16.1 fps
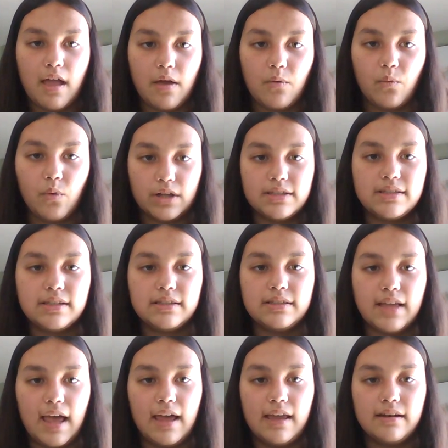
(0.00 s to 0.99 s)
1 to
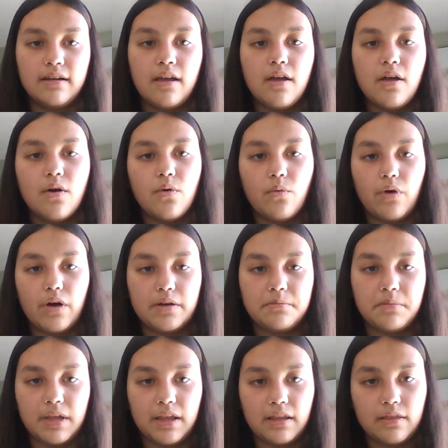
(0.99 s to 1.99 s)
10, 1
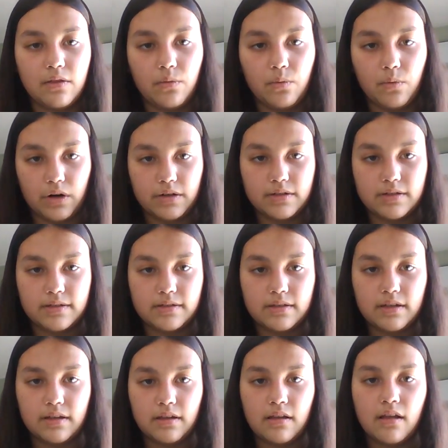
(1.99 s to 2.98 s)
being the worst.
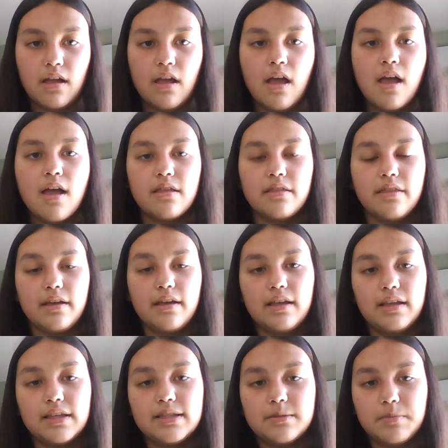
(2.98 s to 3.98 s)
The
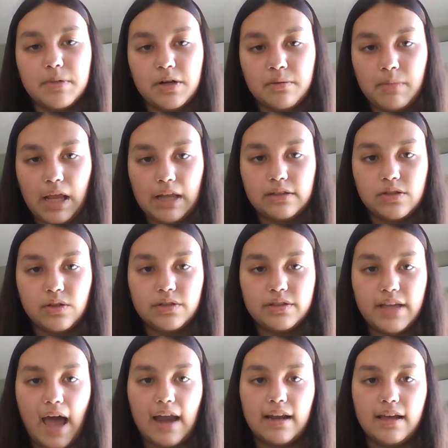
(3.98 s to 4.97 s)
experimental
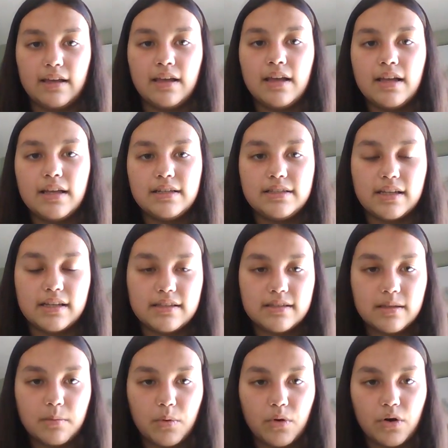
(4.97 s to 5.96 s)
data did
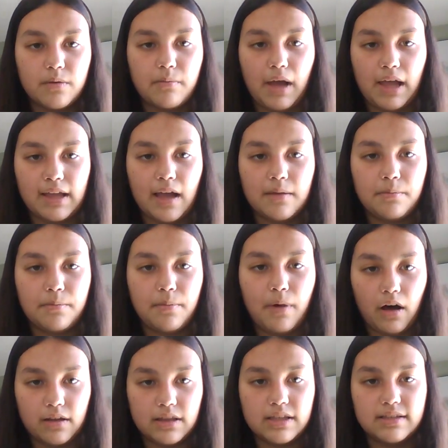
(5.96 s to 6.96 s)
support my
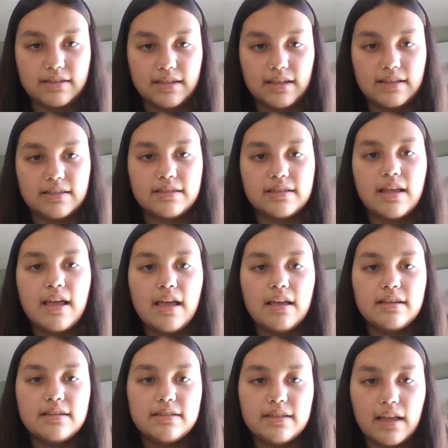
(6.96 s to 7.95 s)
hypothesis,
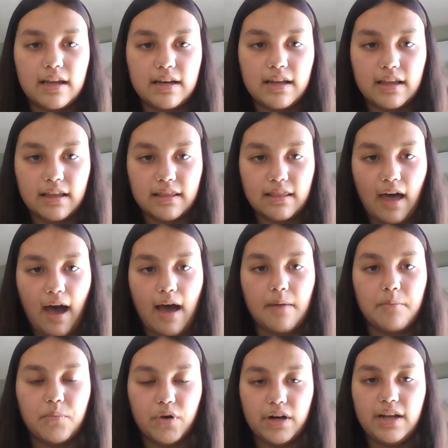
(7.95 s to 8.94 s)
stating that
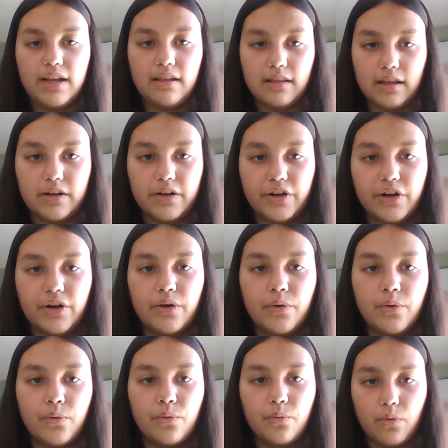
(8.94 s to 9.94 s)
pretty litter
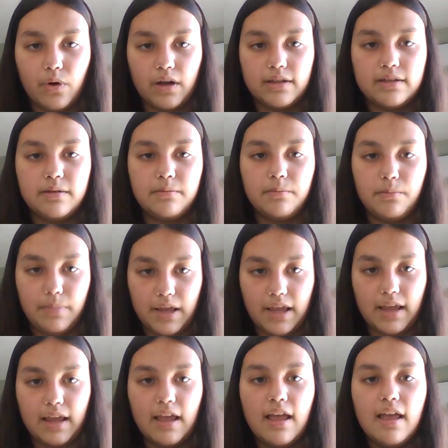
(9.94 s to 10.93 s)
would
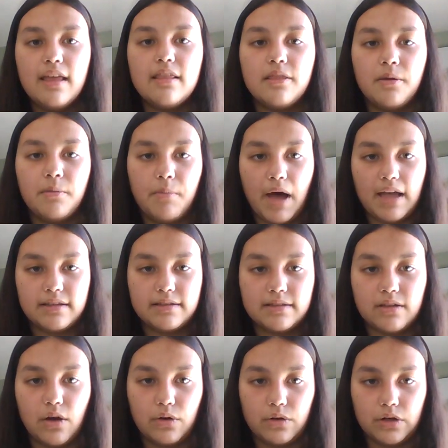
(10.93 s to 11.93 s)
be the best
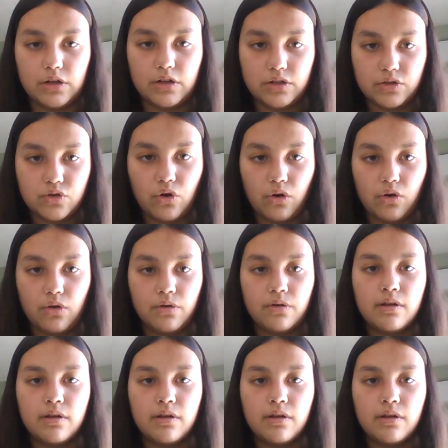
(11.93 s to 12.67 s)
odor control.